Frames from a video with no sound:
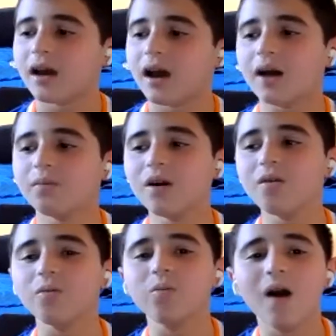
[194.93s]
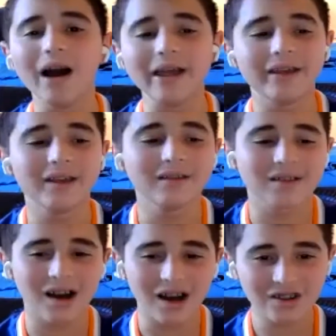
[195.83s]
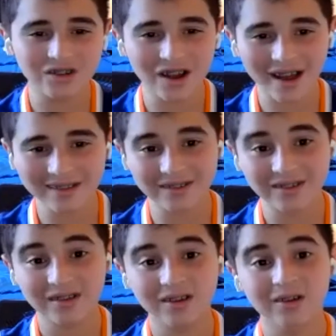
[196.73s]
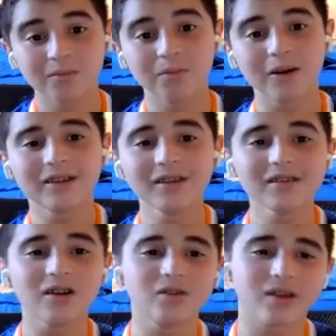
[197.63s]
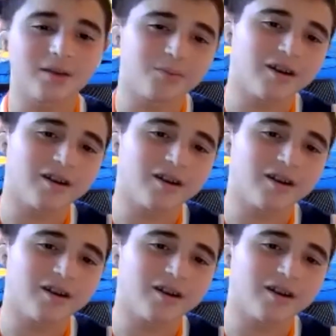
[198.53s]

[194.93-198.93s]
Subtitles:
wouldn't want his contract, but he's an okay player.